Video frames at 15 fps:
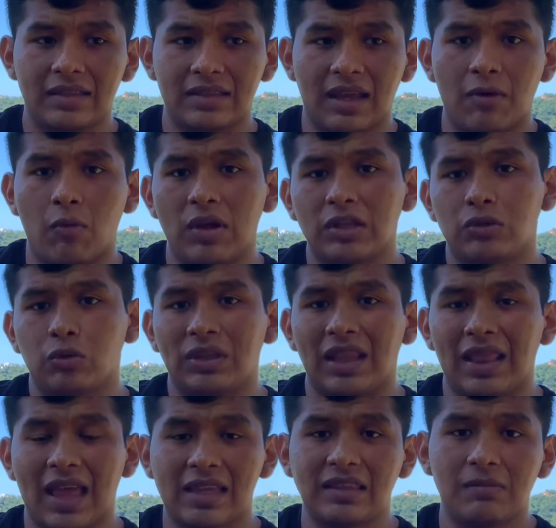I went to the
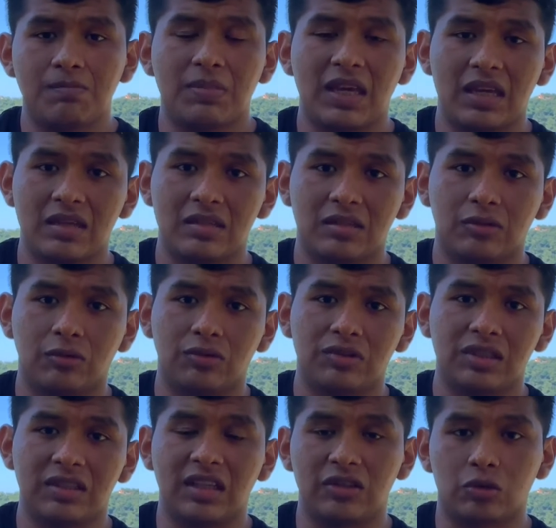landing page to
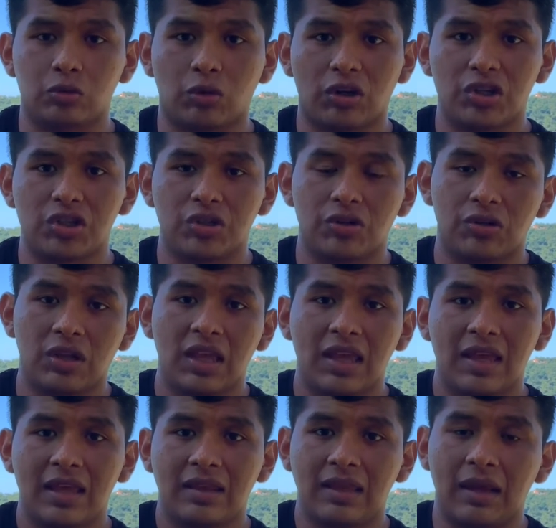see the structure,
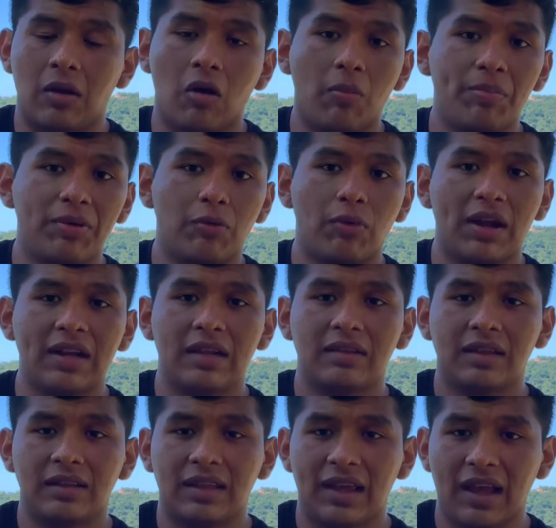the copywriting
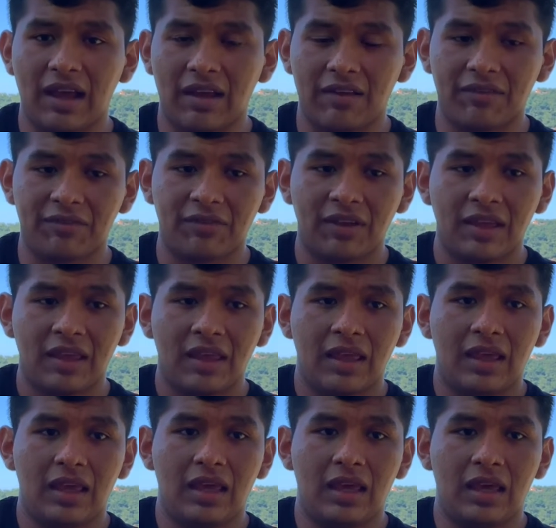that they have,
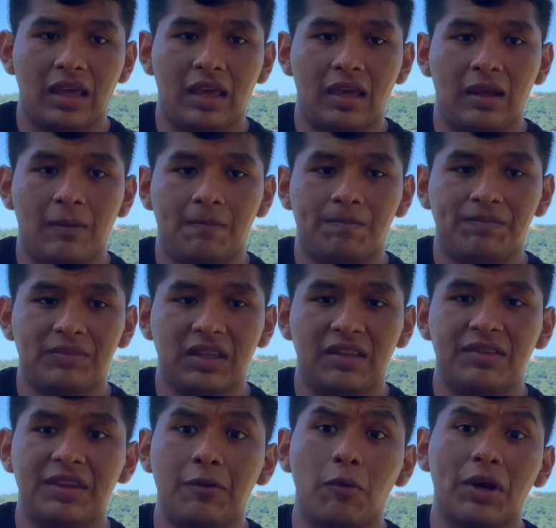
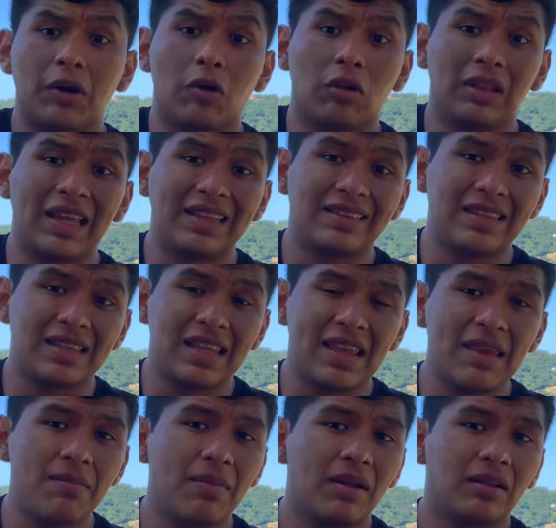if they were collecting
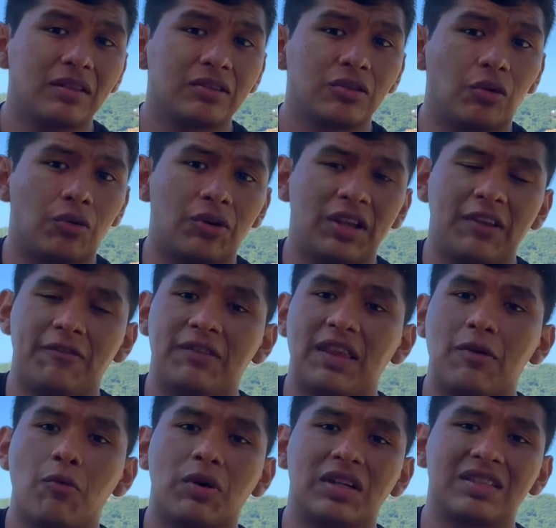emails or if they
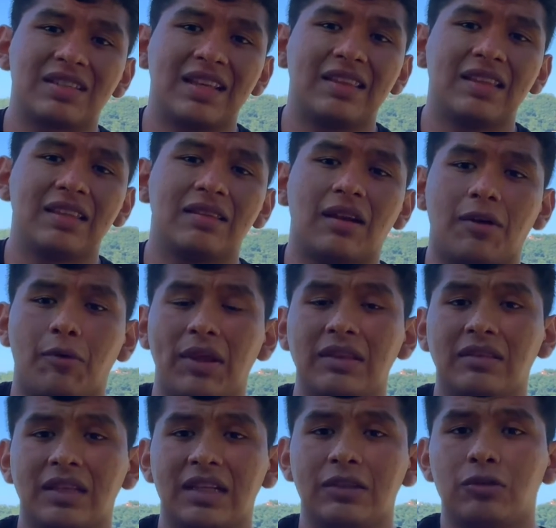were sending
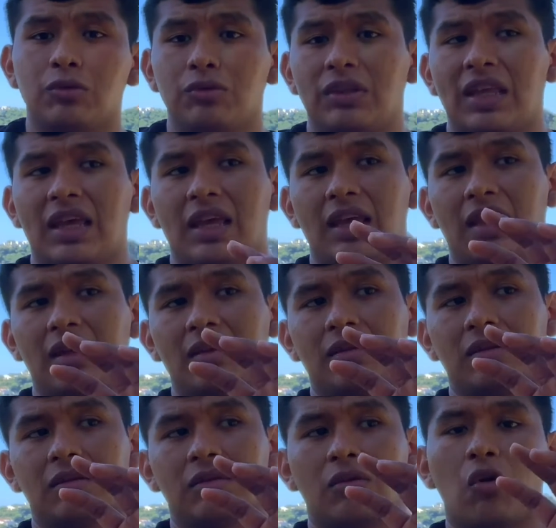directly to the
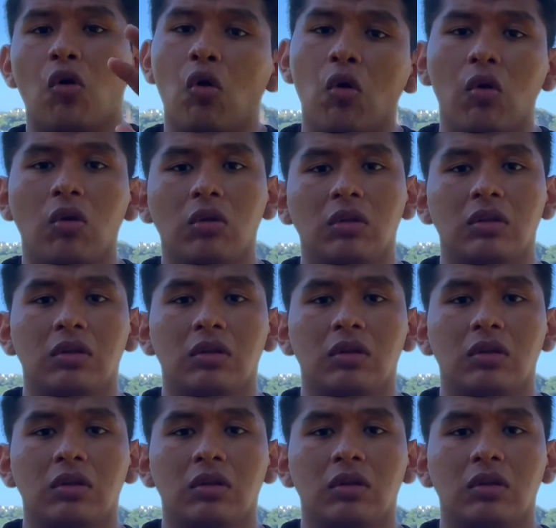call,